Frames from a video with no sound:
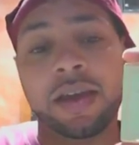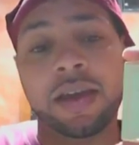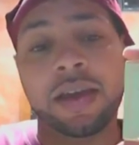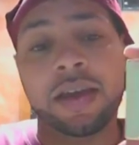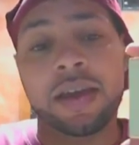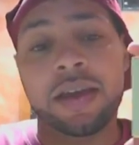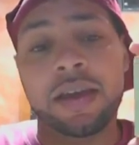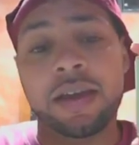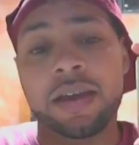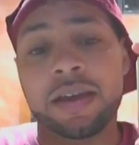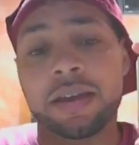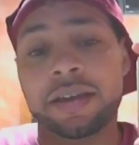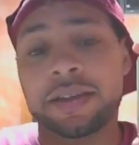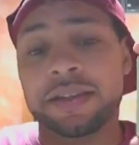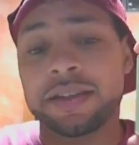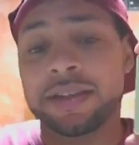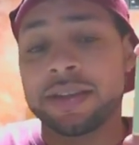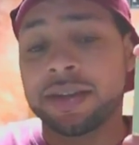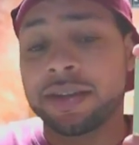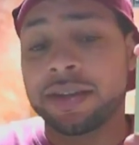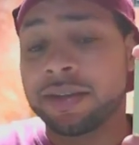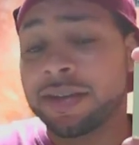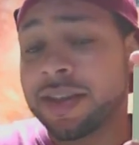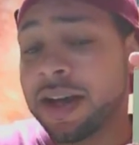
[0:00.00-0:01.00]
and
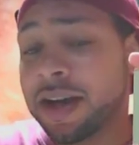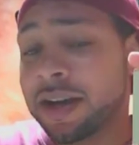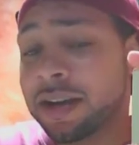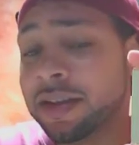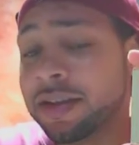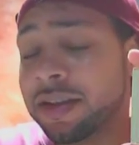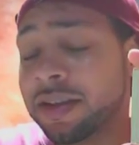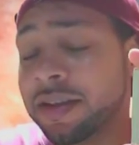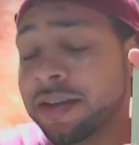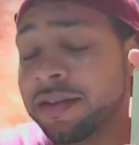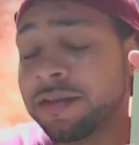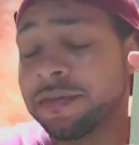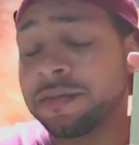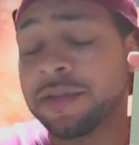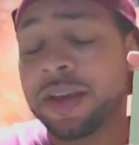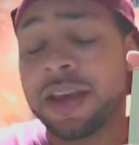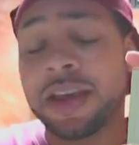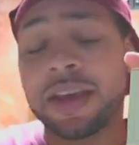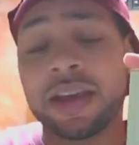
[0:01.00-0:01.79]
seductive